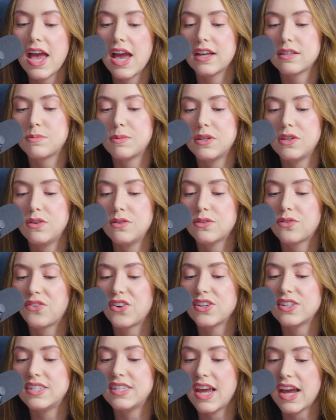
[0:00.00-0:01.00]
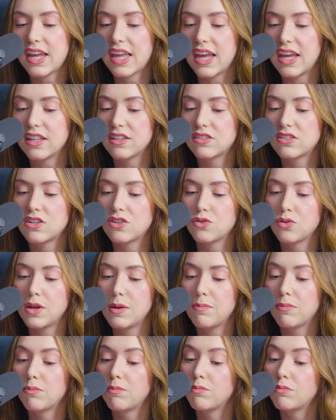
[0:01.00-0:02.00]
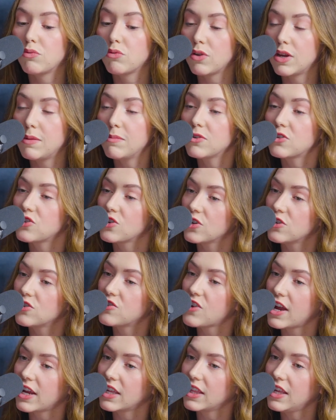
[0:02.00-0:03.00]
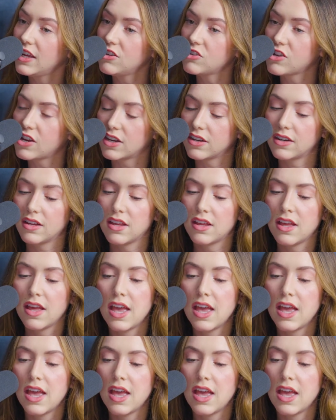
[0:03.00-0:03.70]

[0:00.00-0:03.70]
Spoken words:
has been used for decades to treat premature ejaculation.